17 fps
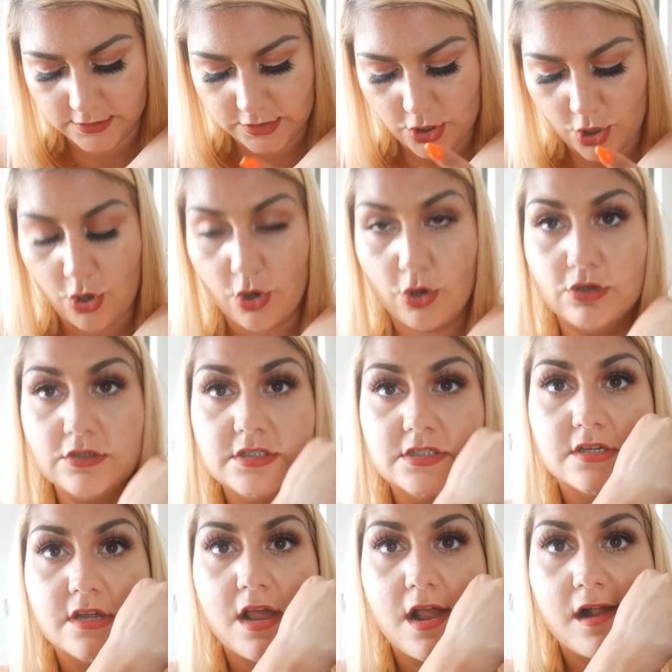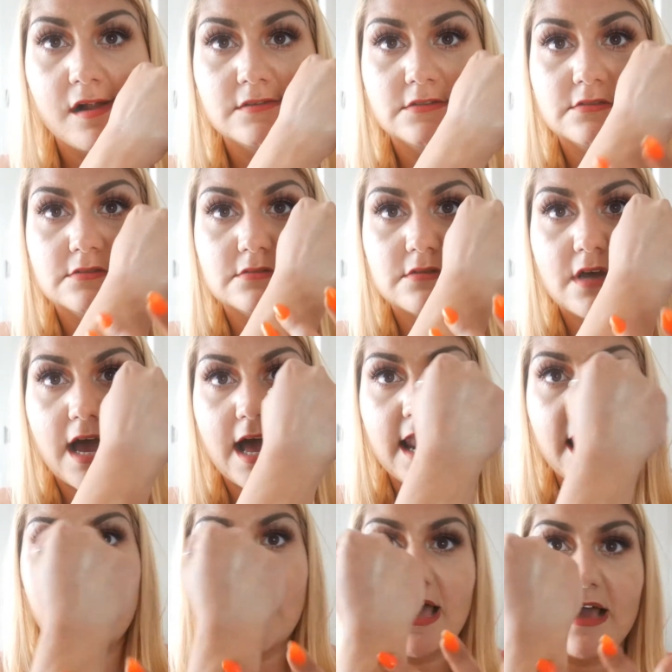gold.
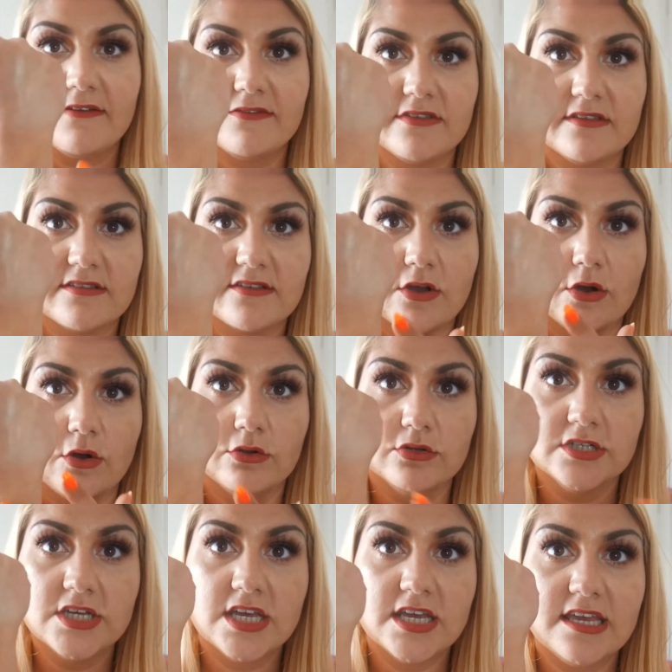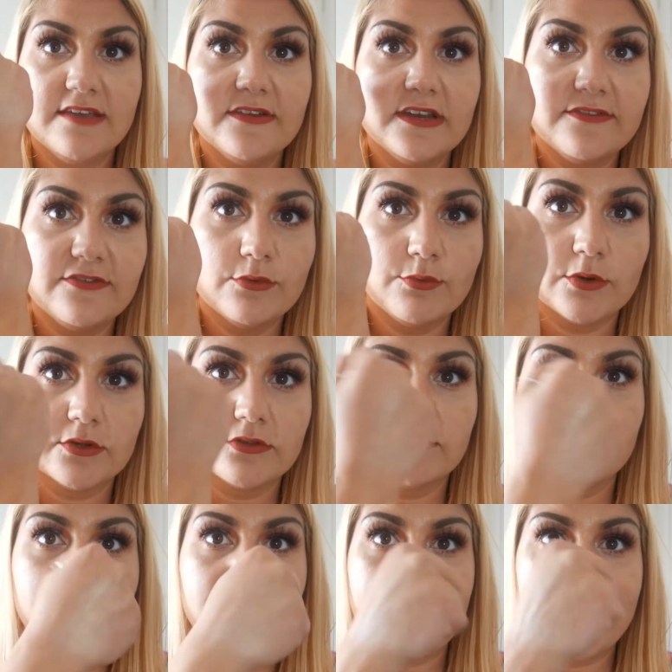I love this gold. Even if you want
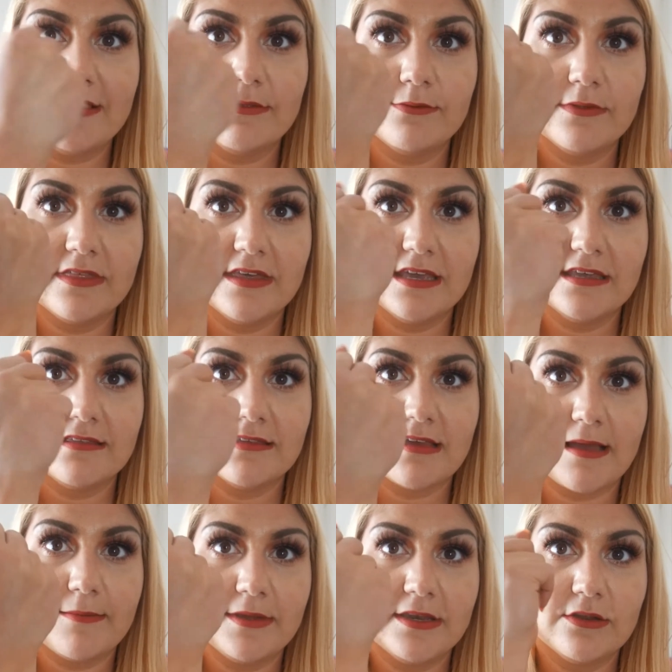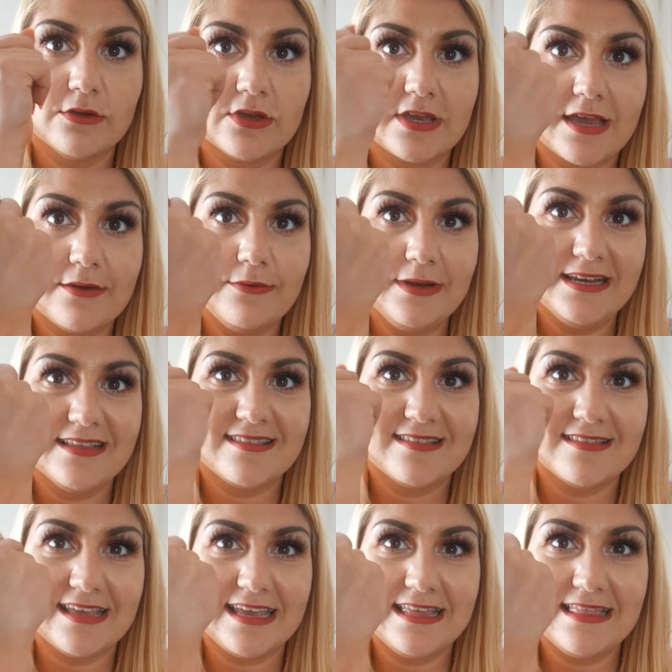to bathe with it, I mean, you can't really
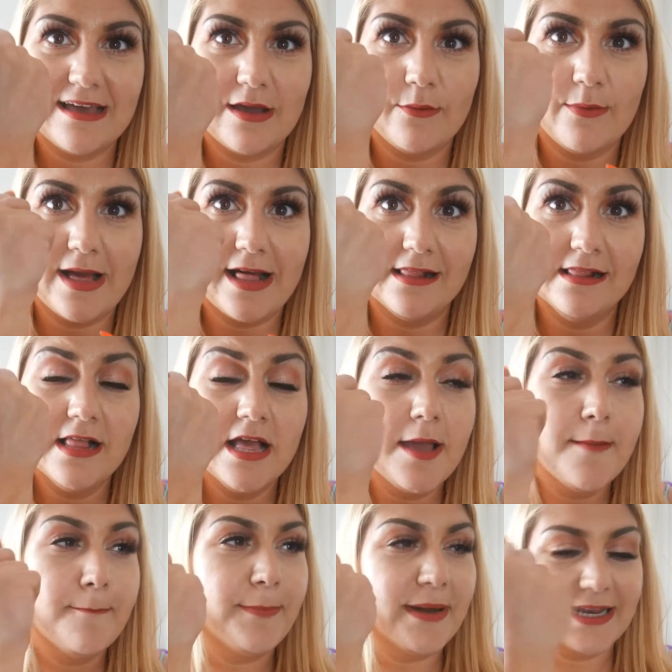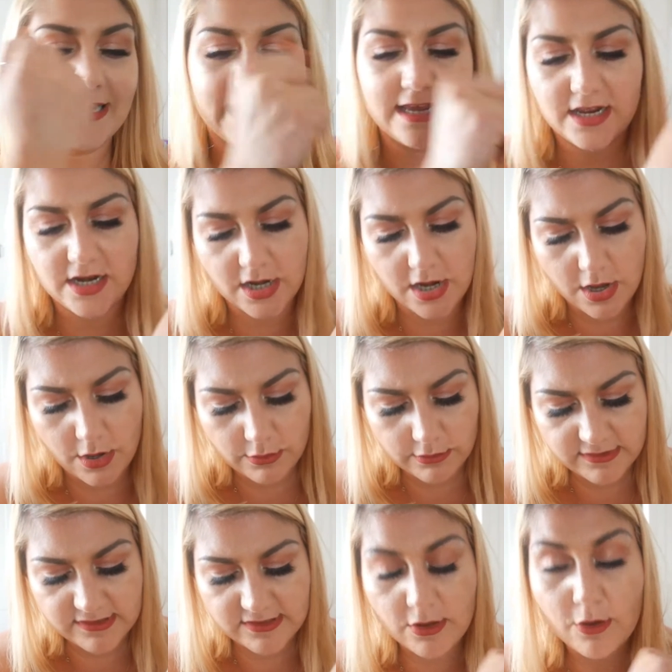see that well, but it
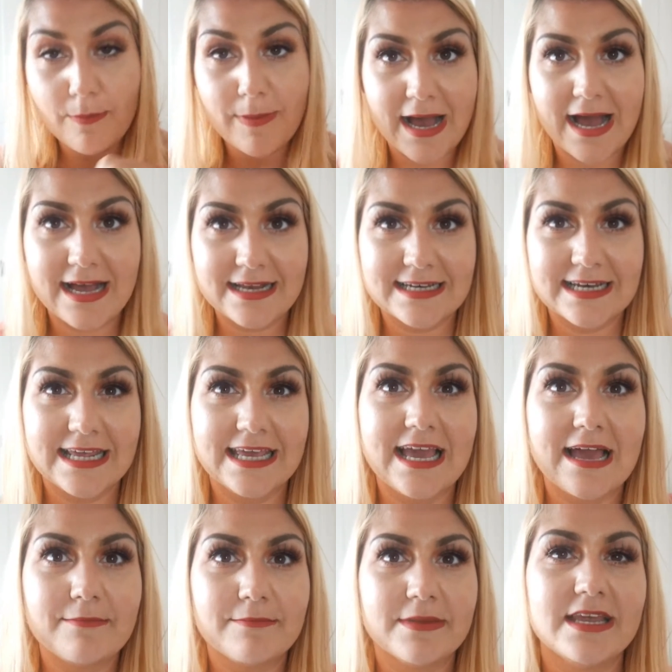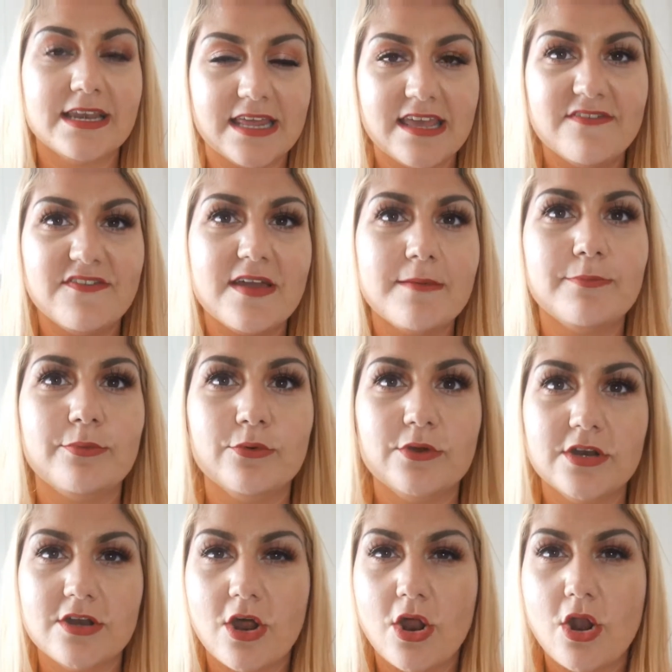glows so badly. I mean, if I put
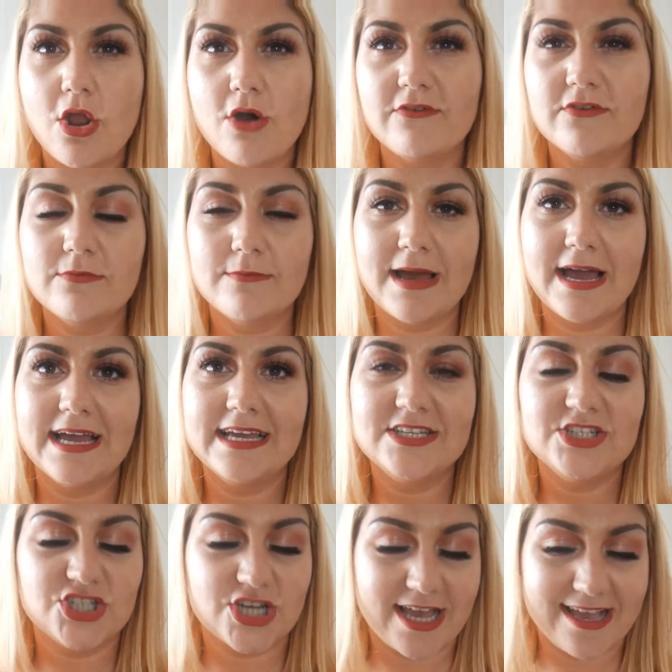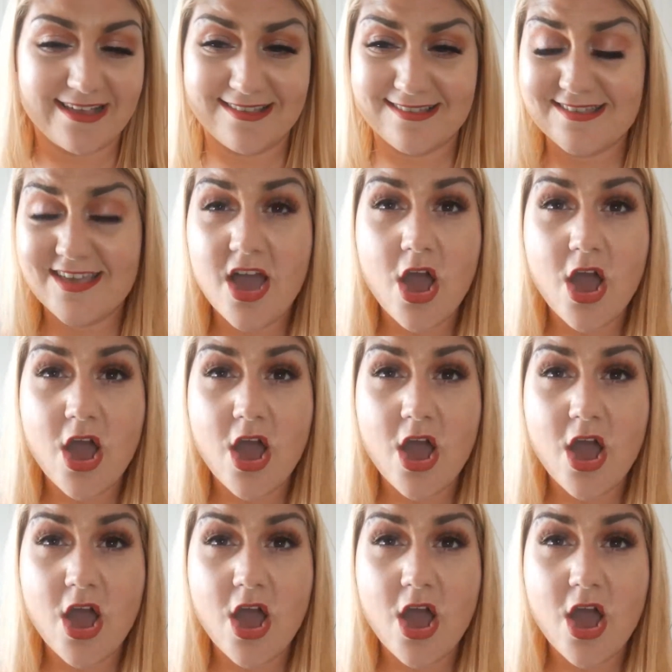it all over my chest,